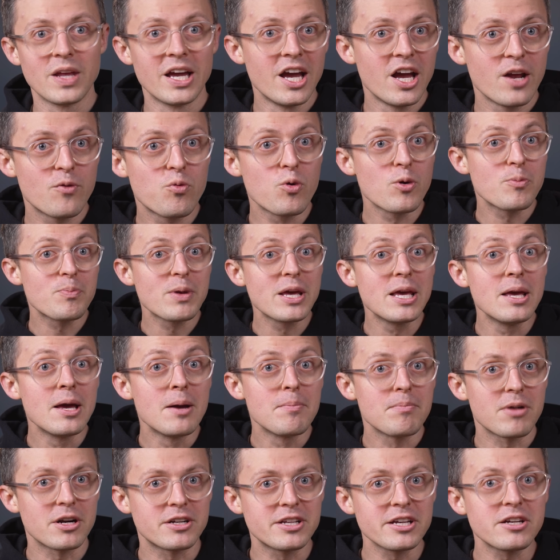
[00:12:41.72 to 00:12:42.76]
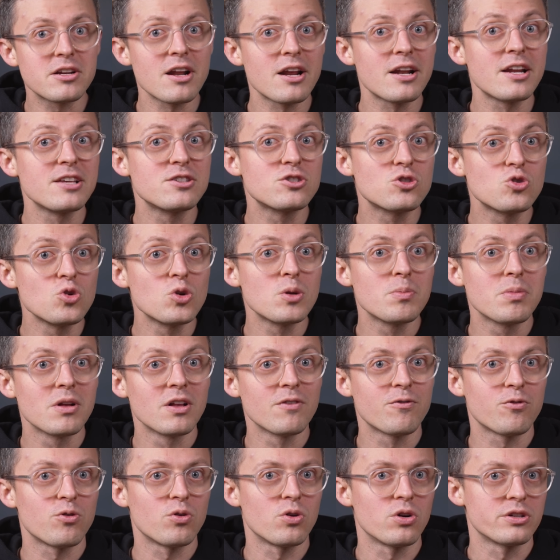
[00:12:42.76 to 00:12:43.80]
It would be particularly suitable
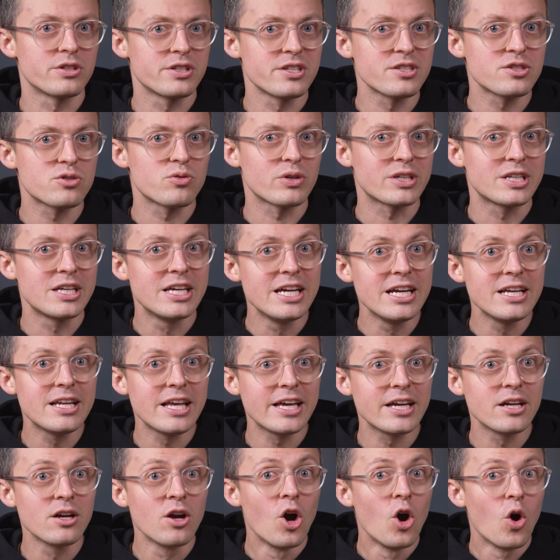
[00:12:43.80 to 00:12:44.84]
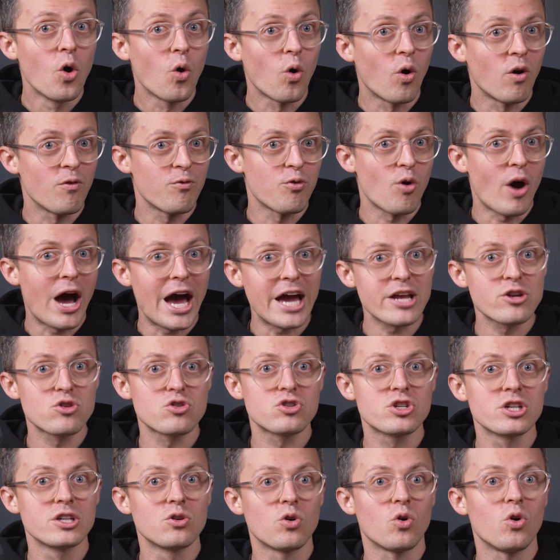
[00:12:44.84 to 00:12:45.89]
for district heating or for
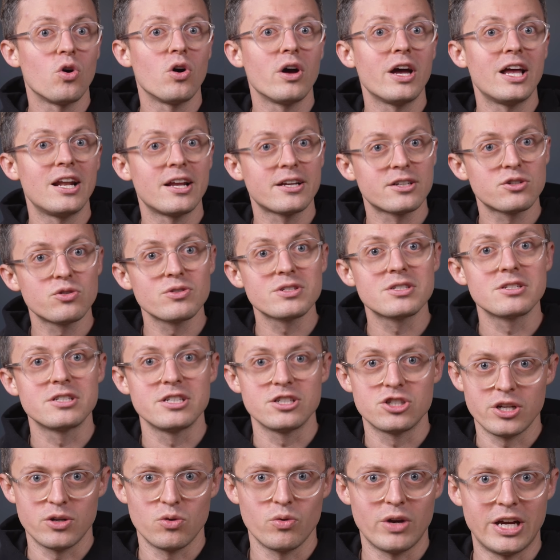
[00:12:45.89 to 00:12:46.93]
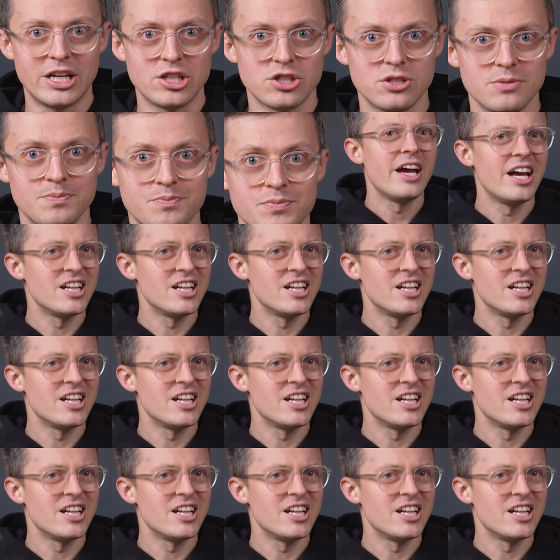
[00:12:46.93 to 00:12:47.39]
hydrogen or electricity generation.